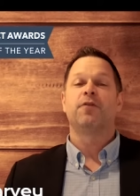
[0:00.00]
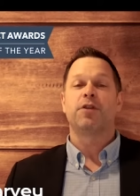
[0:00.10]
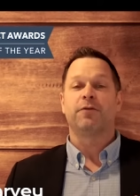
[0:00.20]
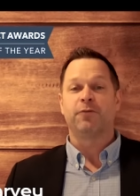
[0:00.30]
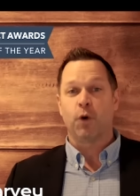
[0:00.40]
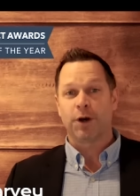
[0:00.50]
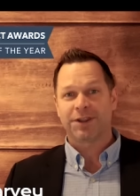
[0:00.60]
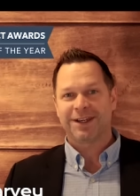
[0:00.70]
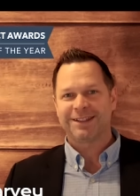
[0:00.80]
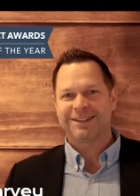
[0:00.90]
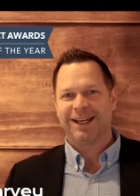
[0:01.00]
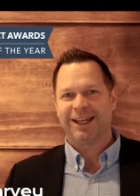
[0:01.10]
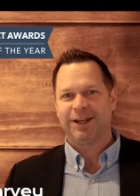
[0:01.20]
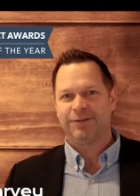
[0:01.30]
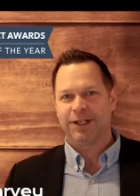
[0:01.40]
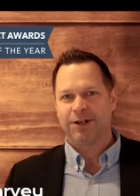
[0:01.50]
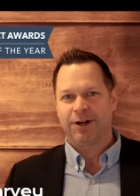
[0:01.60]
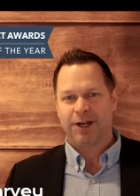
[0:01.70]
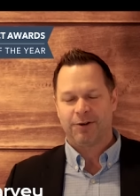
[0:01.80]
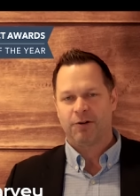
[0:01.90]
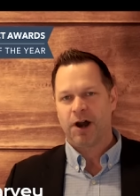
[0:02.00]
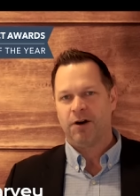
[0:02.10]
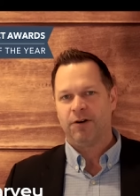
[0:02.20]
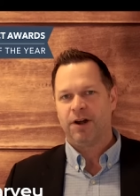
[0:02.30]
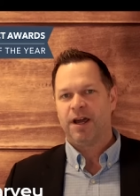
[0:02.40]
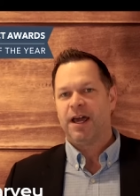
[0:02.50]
for the fourth consecutive year in a row.